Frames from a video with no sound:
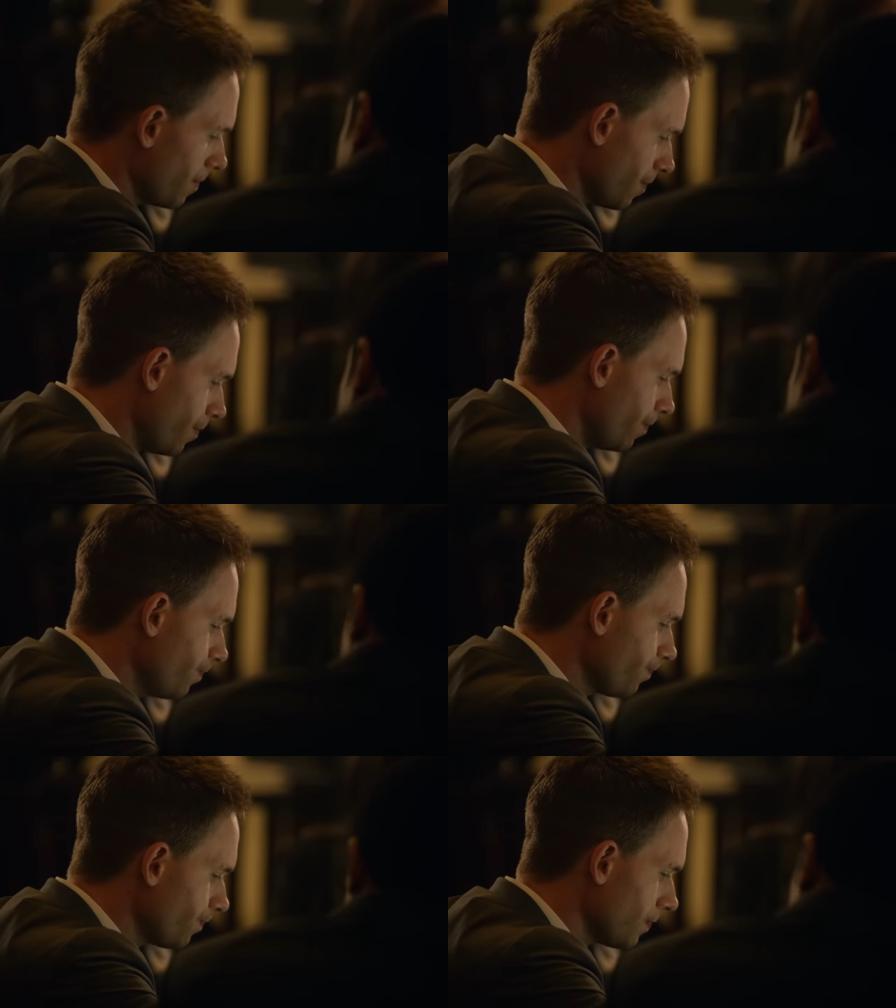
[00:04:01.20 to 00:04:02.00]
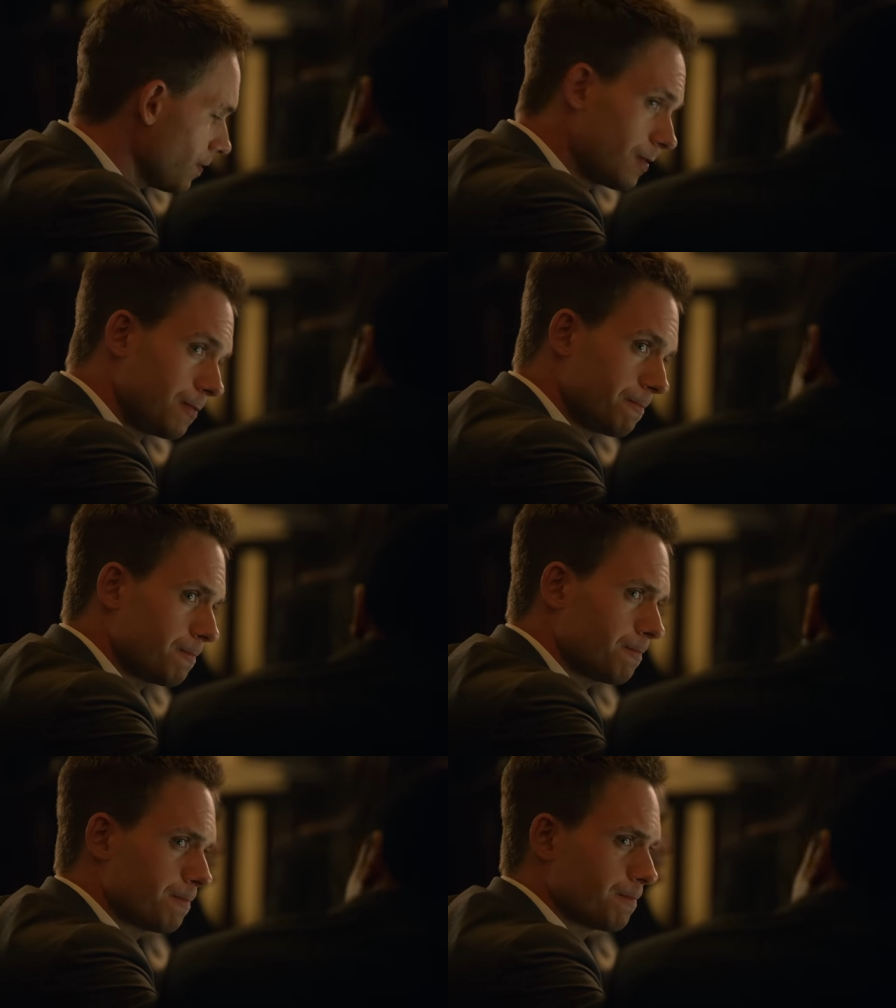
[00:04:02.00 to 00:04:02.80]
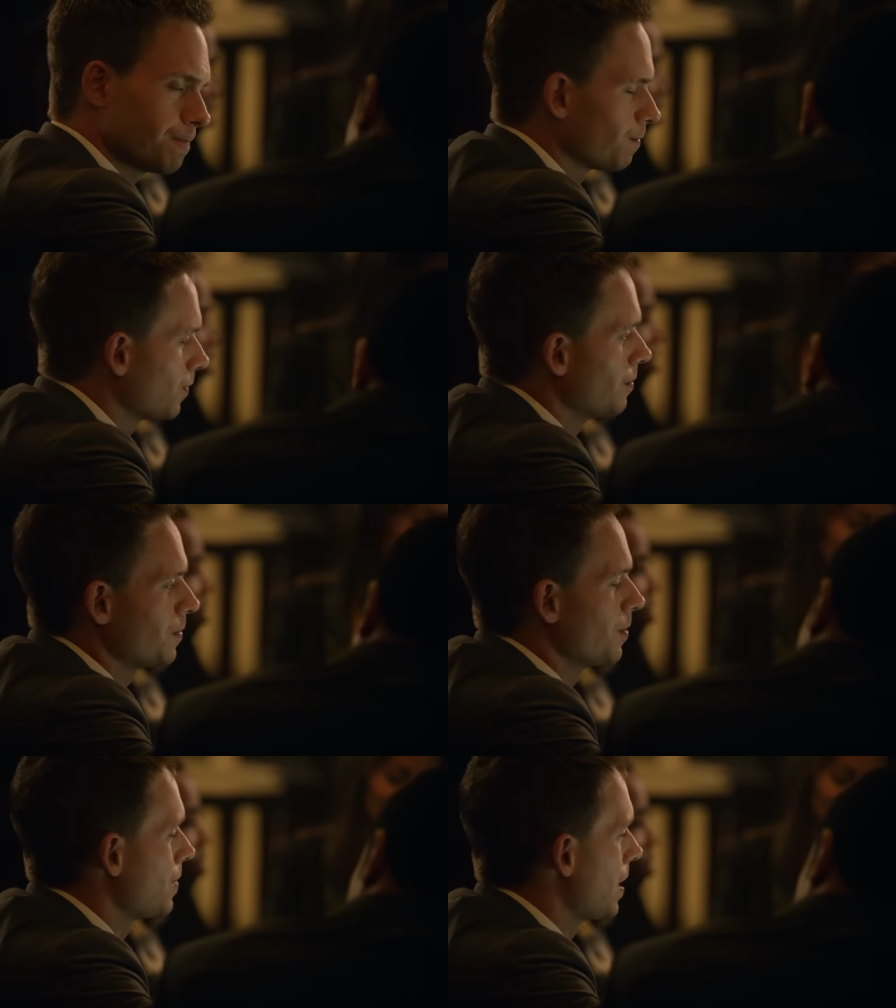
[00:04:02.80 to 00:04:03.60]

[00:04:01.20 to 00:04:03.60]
so if you want to jump, just let me know. I'll put in a word for you.